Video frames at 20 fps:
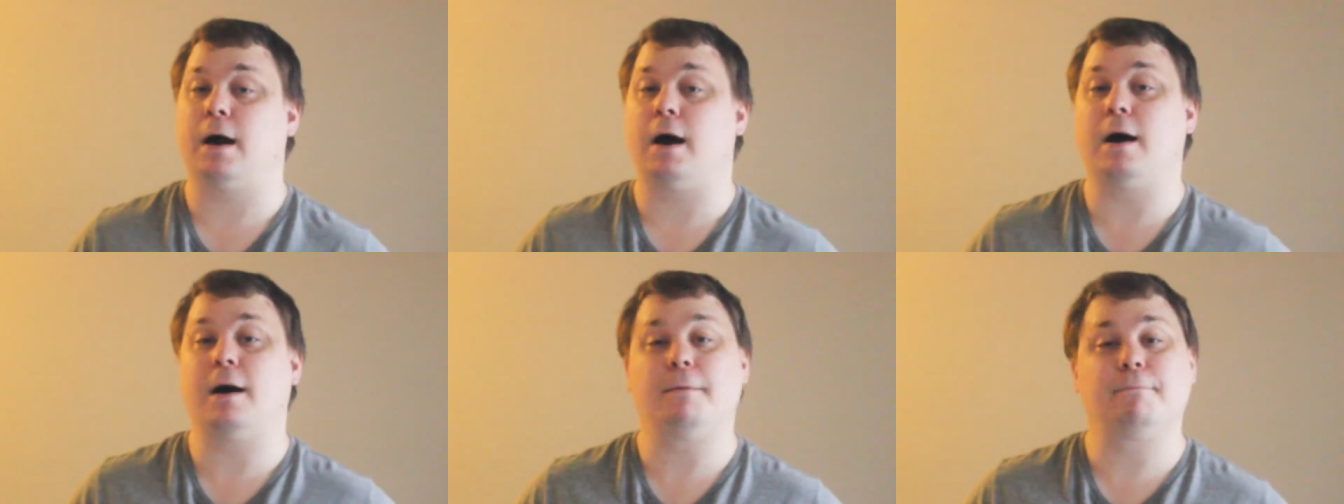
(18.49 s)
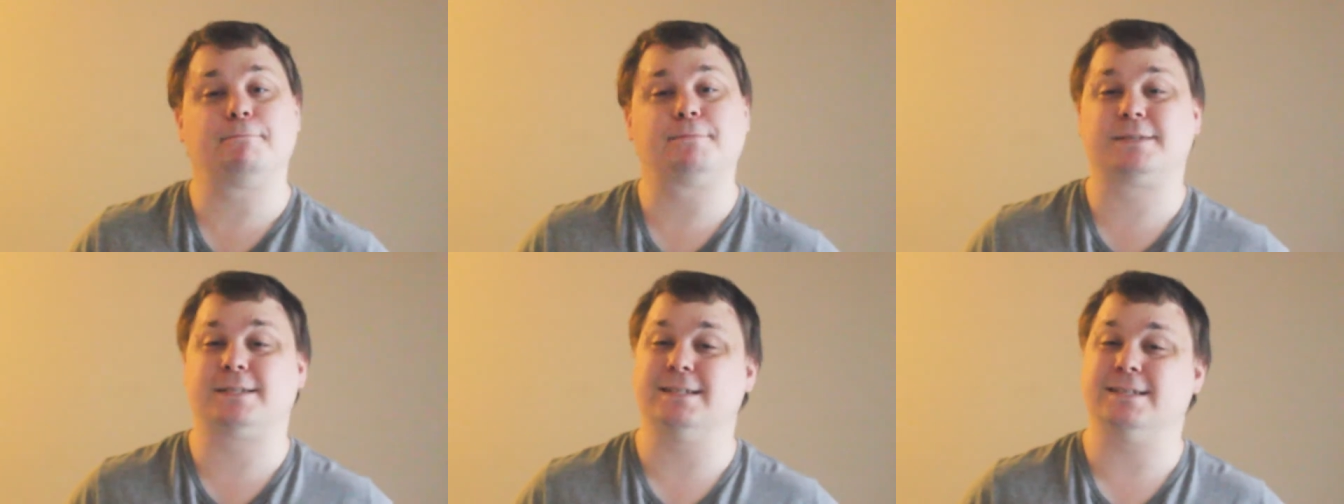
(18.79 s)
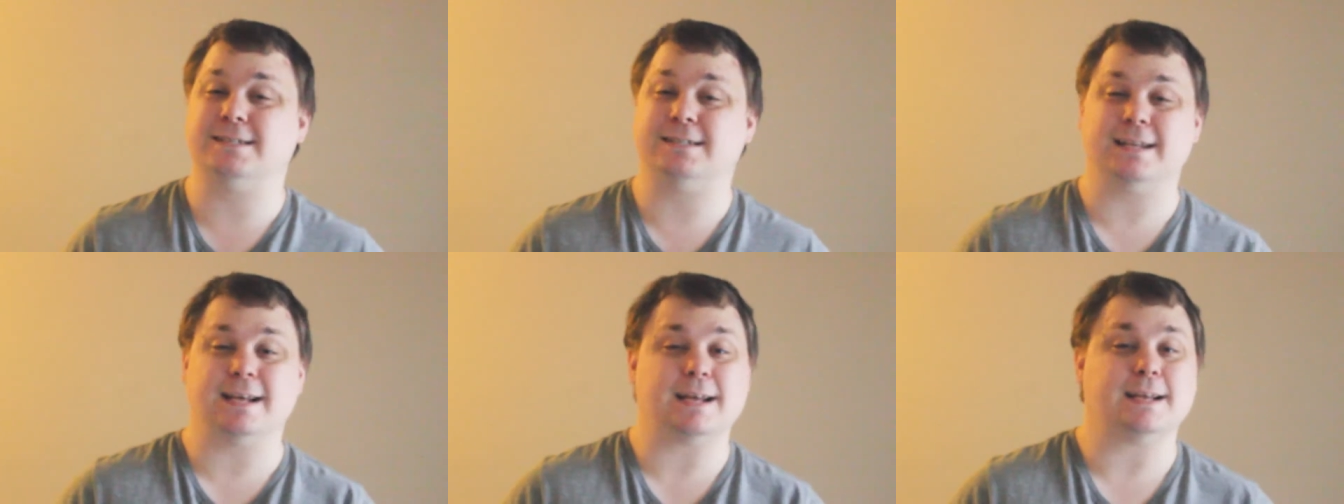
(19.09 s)
up to
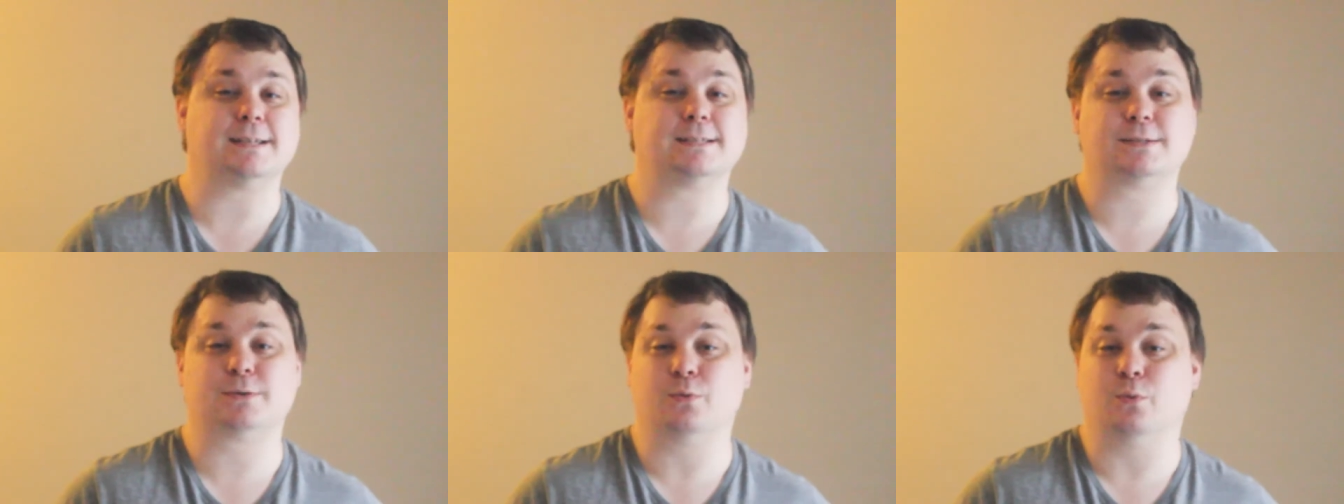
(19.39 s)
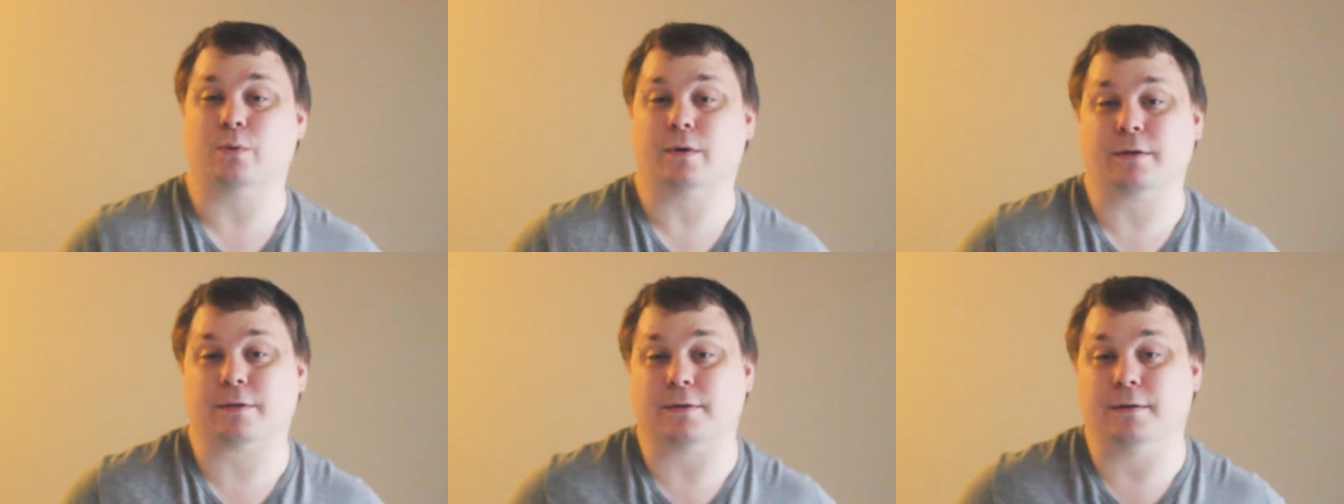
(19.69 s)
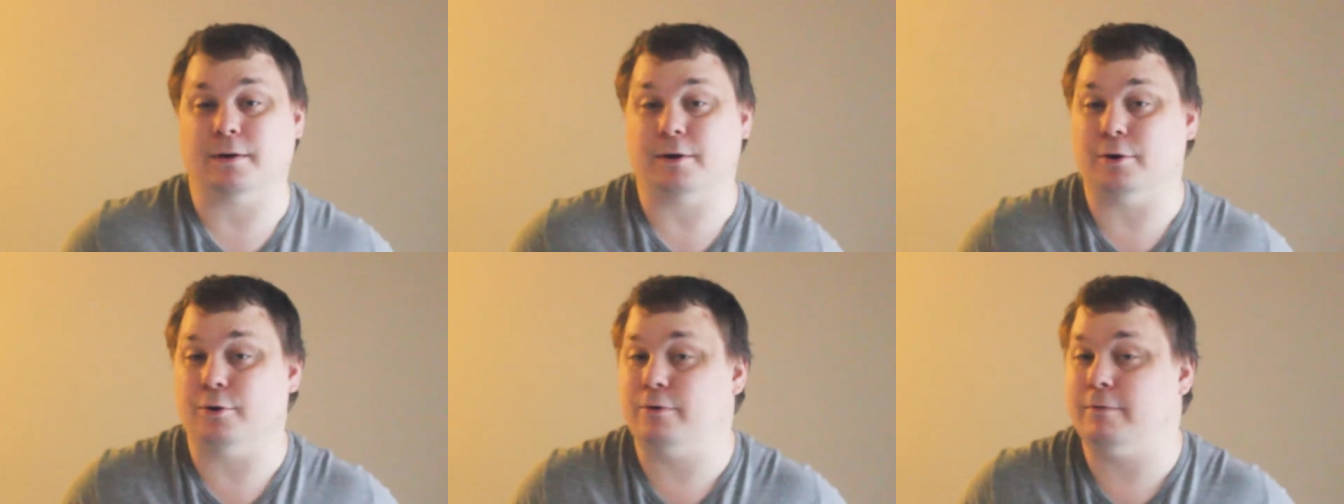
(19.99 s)
date with
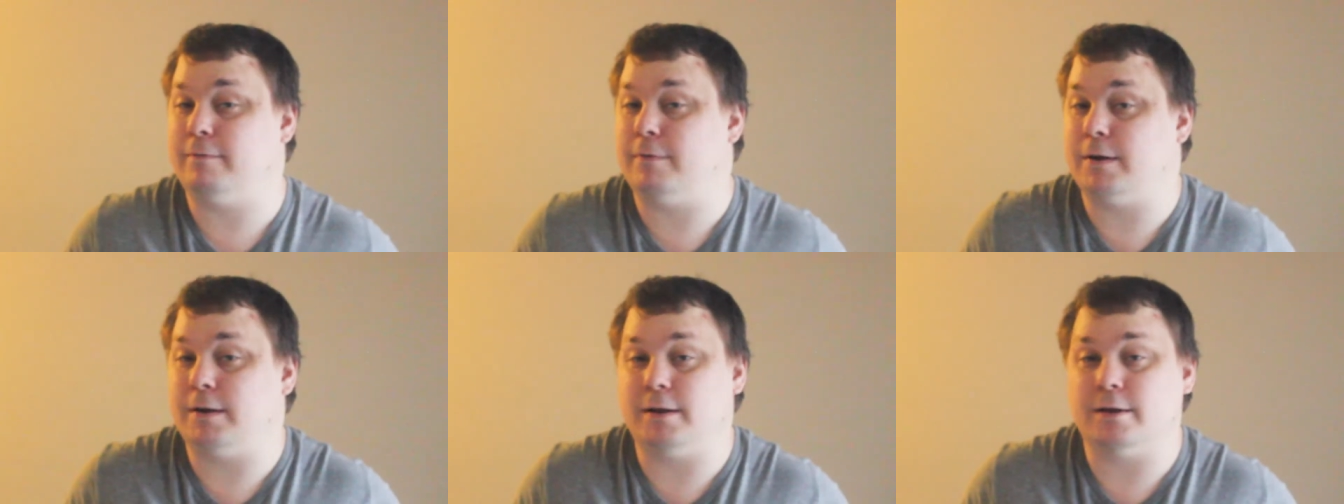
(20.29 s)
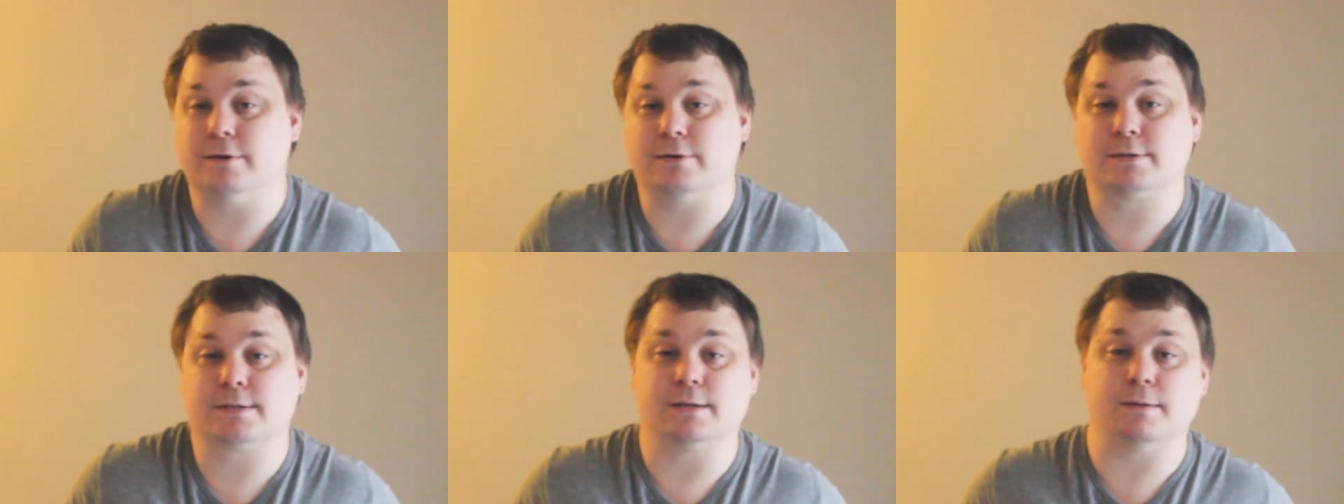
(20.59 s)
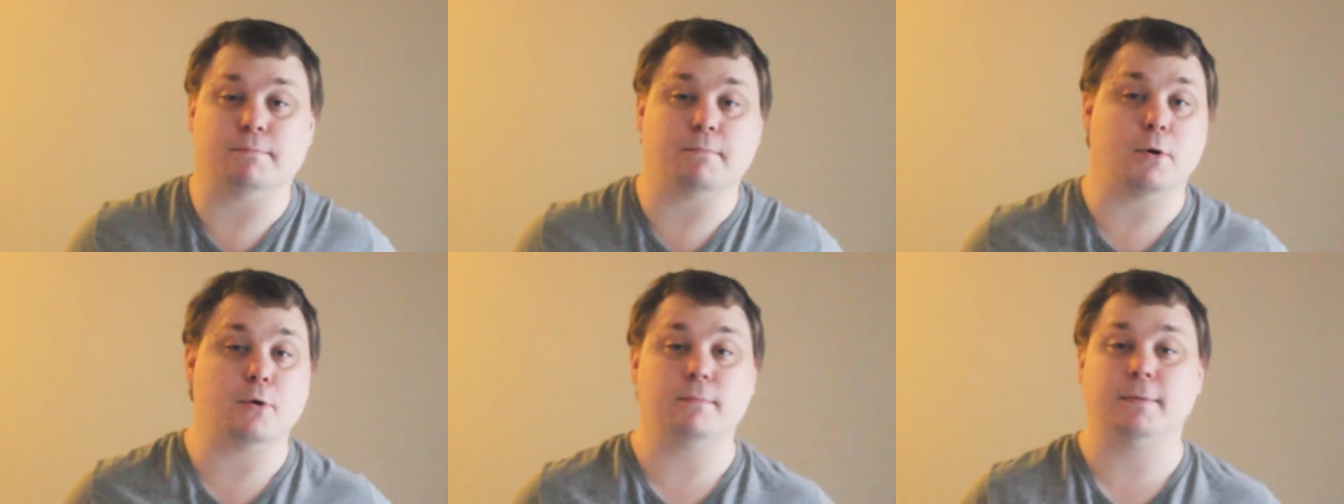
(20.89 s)
new videos
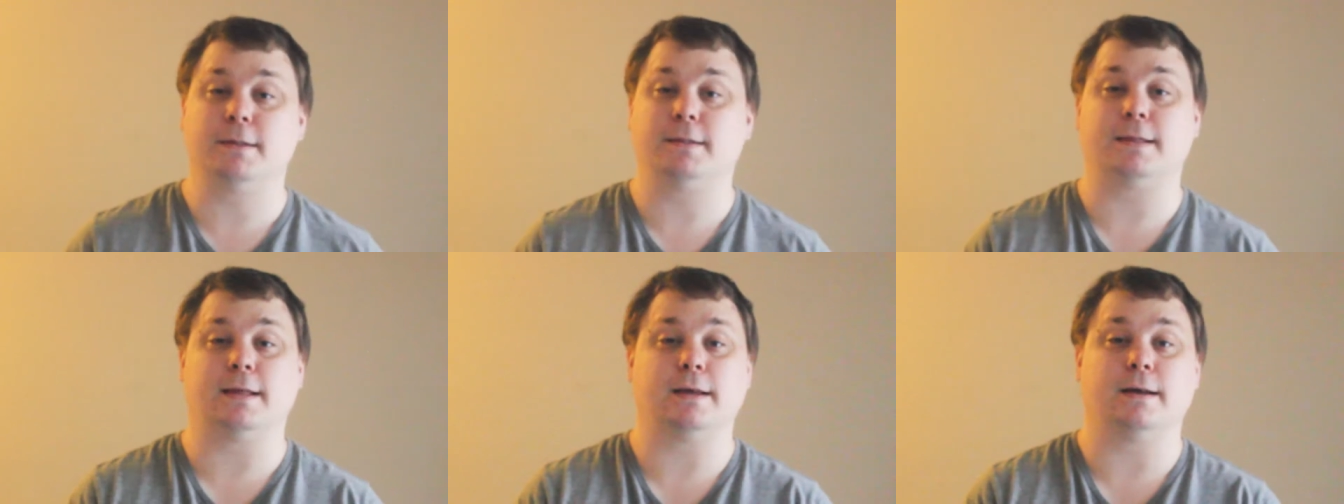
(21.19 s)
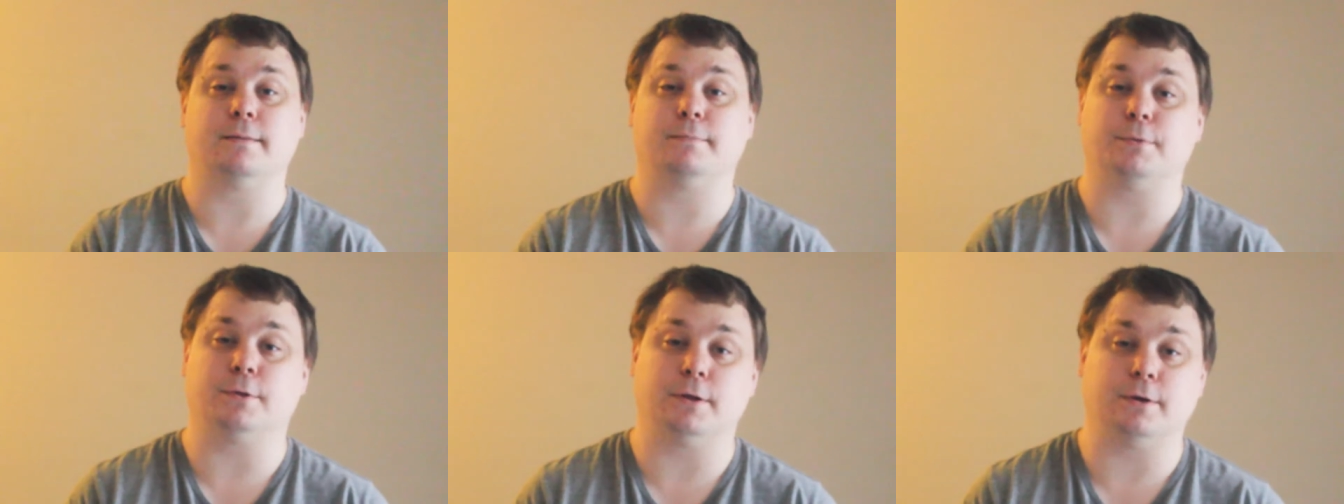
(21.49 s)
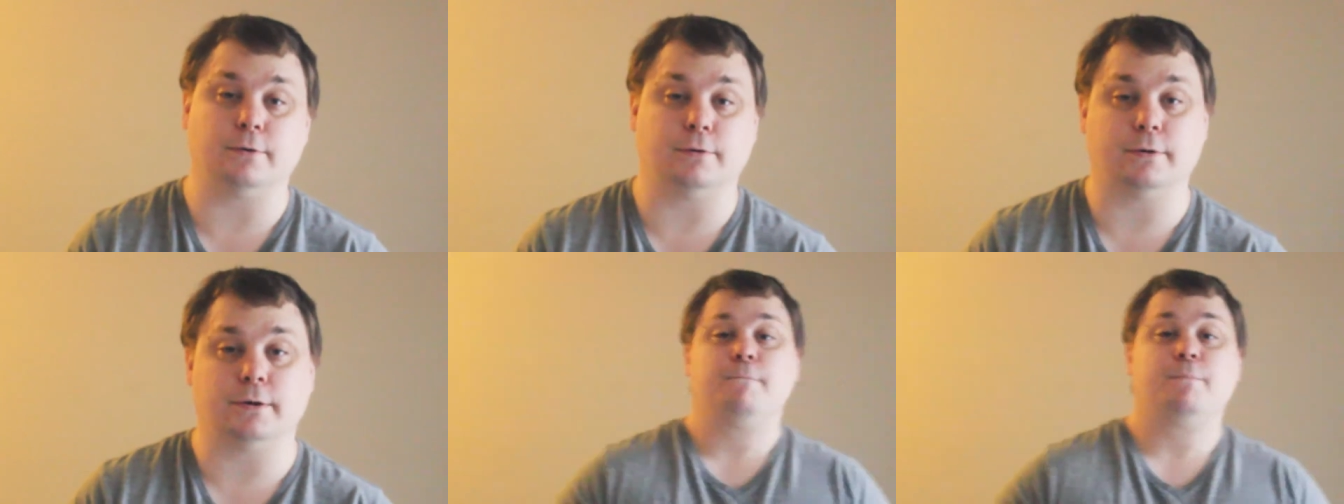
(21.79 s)
the moment they
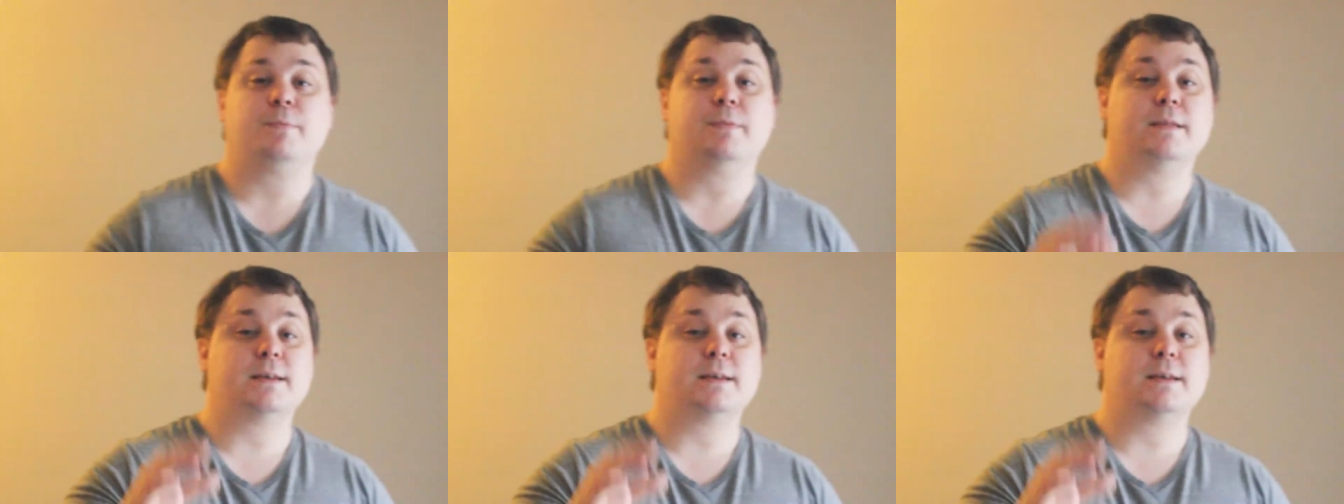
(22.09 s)
upload.